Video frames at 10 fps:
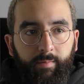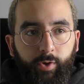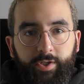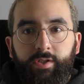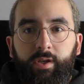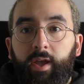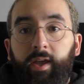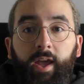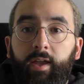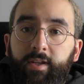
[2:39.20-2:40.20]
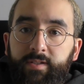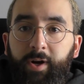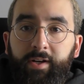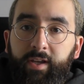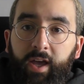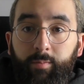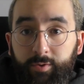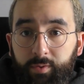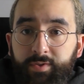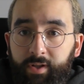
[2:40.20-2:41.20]
which again, its market cap
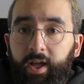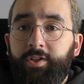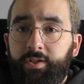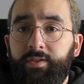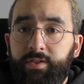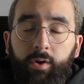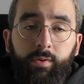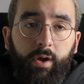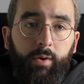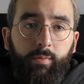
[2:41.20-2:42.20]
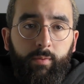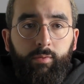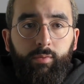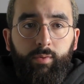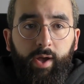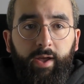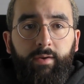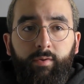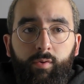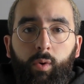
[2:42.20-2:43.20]
was also larger than StoneCo, who
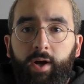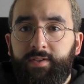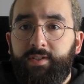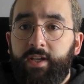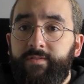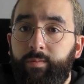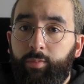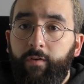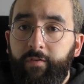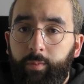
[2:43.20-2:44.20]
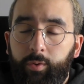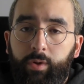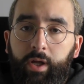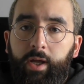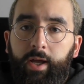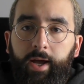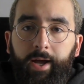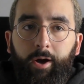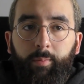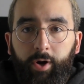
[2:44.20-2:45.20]
had quite successful and profitable
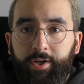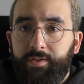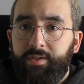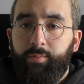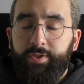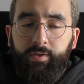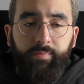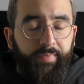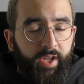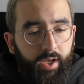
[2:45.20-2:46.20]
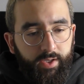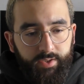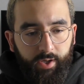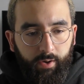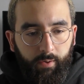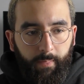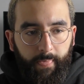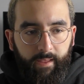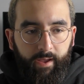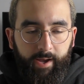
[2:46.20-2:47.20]
operations in Brazil. So
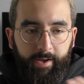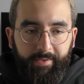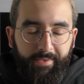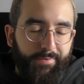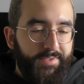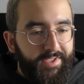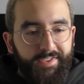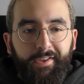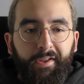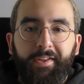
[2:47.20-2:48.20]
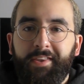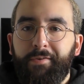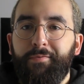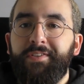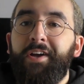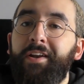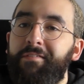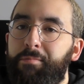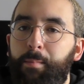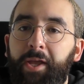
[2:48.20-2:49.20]
there was just a lot that was kind
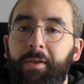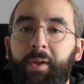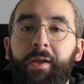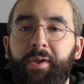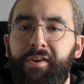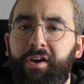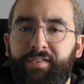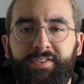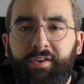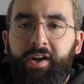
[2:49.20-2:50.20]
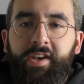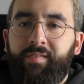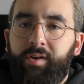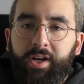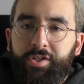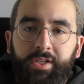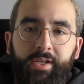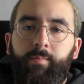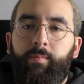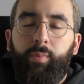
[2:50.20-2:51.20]
of making me a bit nervous, so I never
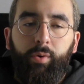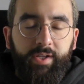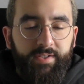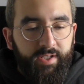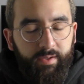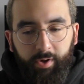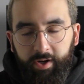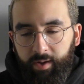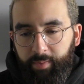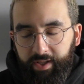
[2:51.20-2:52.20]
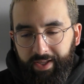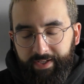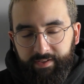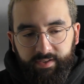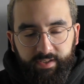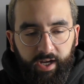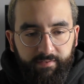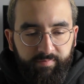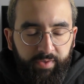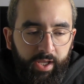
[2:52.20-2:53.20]
actually bought into the buy now, pay later stuff,